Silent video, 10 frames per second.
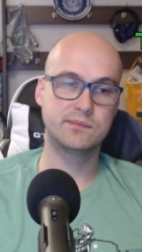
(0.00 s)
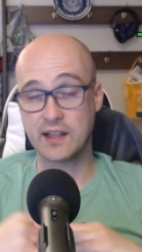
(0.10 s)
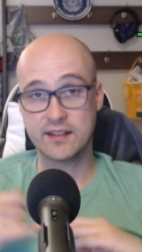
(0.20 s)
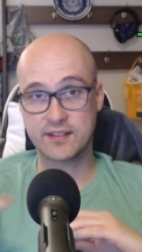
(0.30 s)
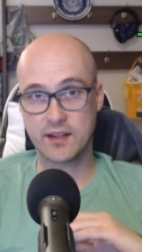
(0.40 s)
The
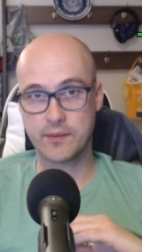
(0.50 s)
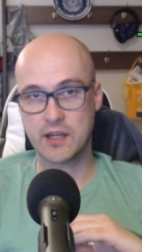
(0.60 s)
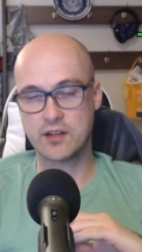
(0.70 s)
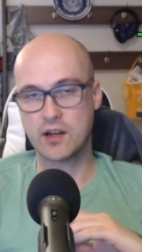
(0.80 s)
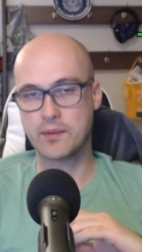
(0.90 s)
last thing I'm
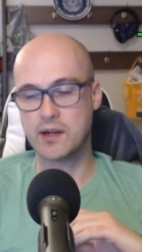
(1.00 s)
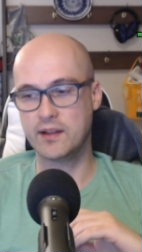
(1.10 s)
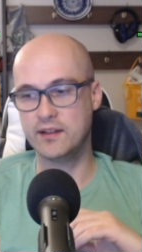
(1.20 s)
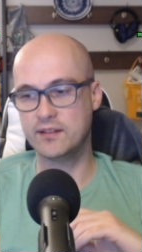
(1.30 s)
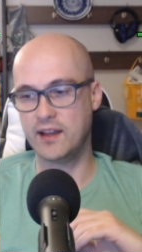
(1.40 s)
going to talk
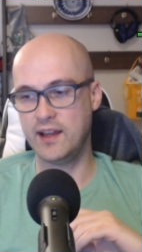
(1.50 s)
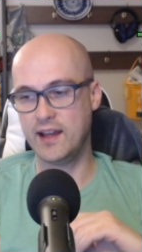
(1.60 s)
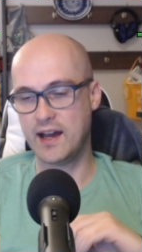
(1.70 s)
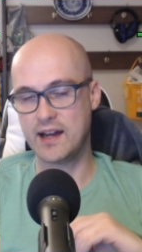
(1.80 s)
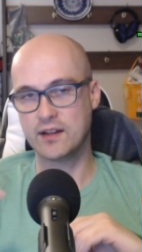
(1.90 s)
about is
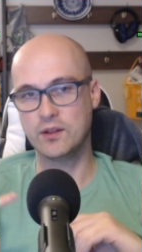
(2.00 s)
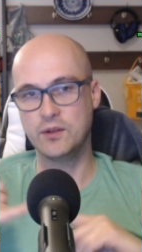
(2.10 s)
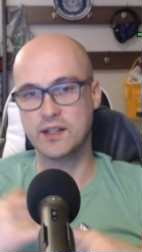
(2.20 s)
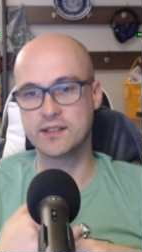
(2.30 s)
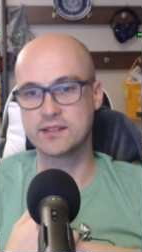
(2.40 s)
a hot
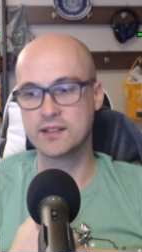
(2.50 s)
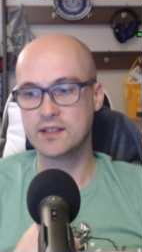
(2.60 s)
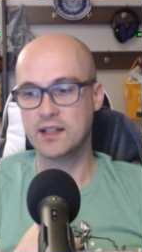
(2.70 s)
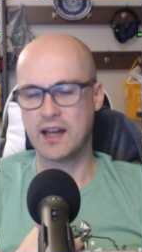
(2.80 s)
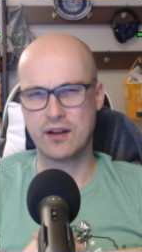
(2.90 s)
glue gun.
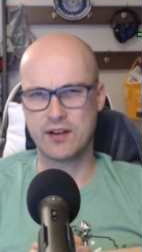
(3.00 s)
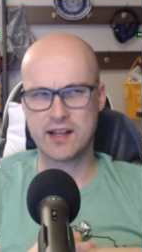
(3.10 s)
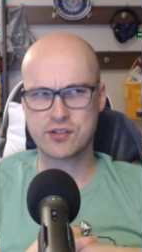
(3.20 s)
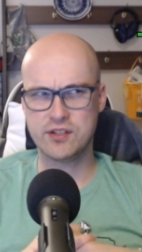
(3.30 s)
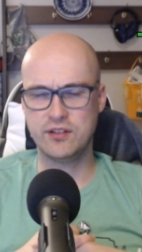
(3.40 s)
I don't
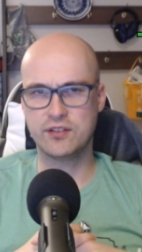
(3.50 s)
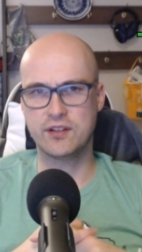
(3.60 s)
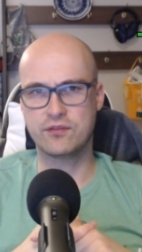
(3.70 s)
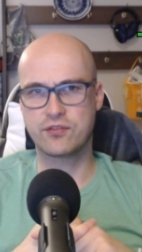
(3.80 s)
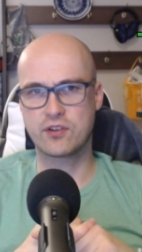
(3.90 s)
actually use
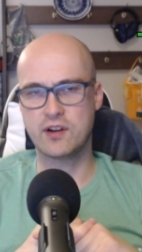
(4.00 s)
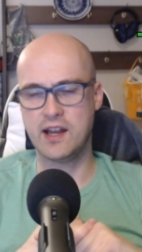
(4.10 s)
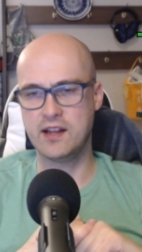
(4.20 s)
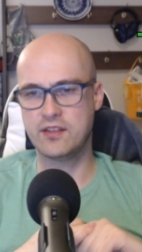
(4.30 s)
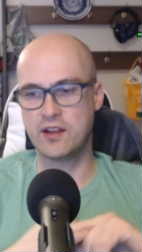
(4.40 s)
it for
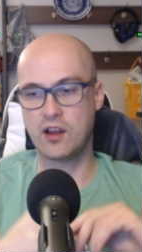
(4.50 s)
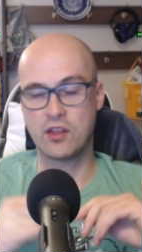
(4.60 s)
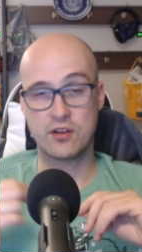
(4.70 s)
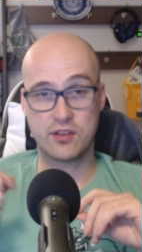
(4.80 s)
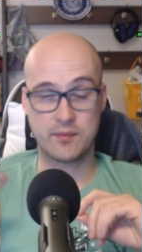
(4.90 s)
anything
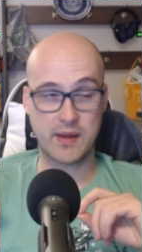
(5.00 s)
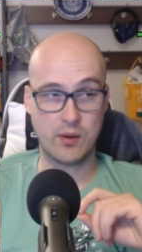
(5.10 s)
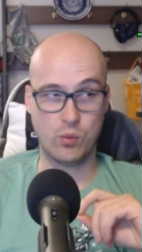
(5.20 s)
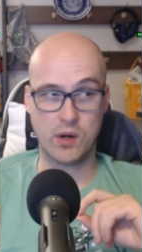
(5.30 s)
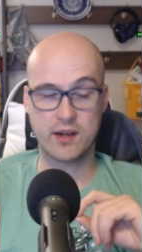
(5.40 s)
other than
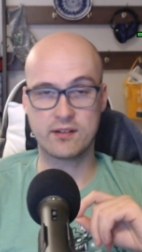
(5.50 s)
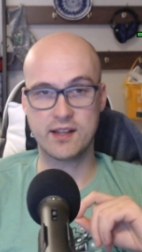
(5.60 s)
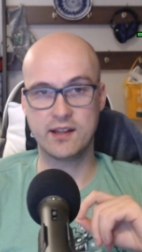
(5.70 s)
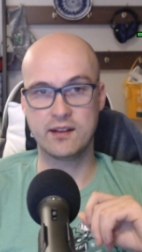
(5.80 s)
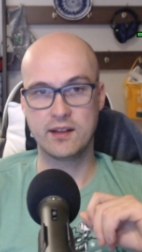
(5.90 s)
my
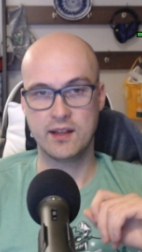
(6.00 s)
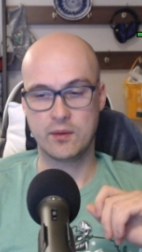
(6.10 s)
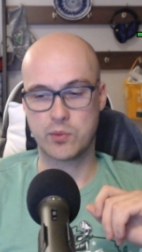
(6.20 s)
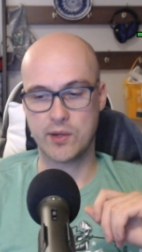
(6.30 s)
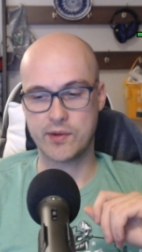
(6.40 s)
wiring.
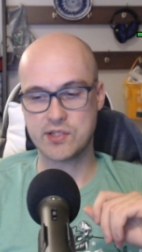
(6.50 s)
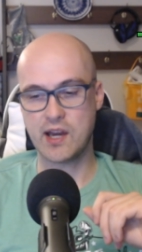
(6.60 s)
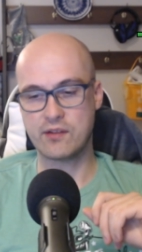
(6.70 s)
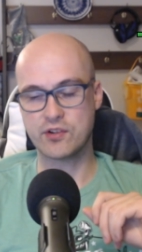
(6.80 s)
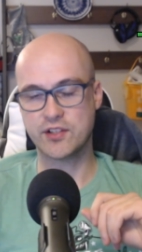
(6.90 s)
Pretty much
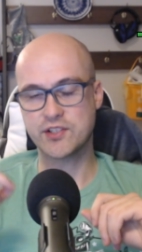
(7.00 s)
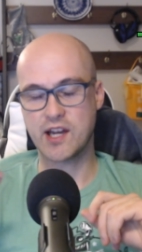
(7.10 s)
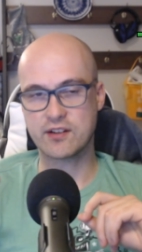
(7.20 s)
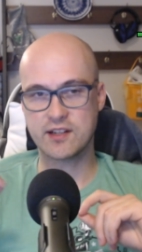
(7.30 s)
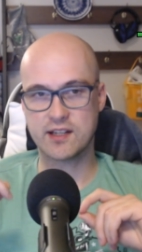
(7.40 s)
every
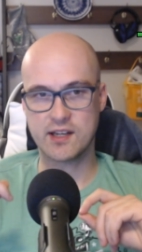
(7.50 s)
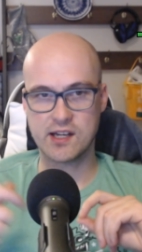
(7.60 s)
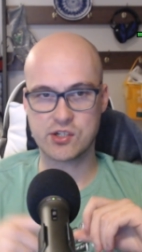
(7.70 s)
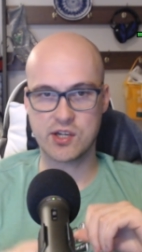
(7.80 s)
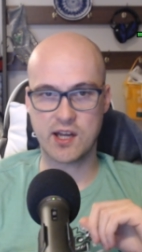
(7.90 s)
soldering
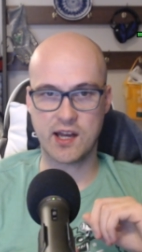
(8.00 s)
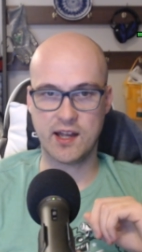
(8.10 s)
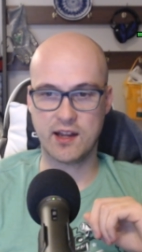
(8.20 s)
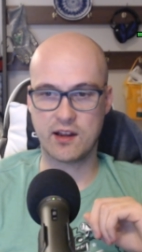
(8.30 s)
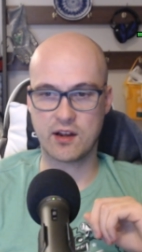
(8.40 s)
connection,
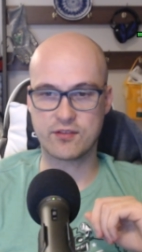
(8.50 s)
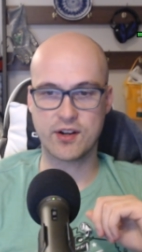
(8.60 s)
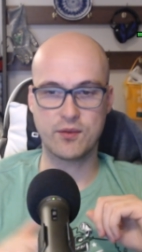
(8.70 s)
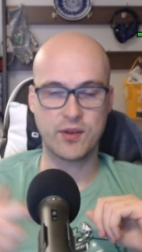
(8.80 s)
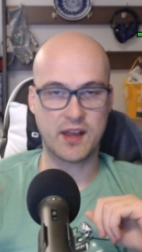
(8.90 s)
I
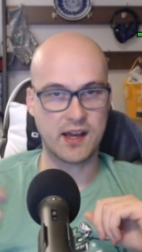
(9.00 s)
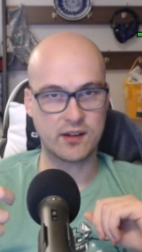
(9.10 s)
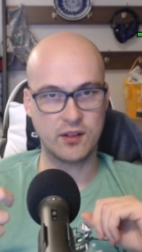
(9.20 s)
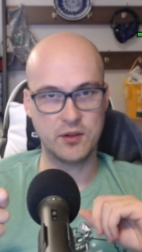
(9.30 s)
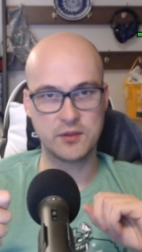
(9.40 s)
cover it with
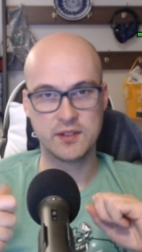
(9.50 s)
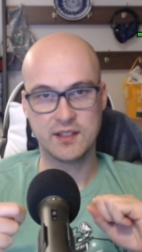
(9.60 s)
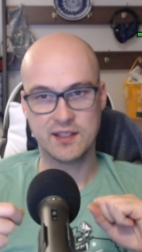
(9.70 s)
hot glue.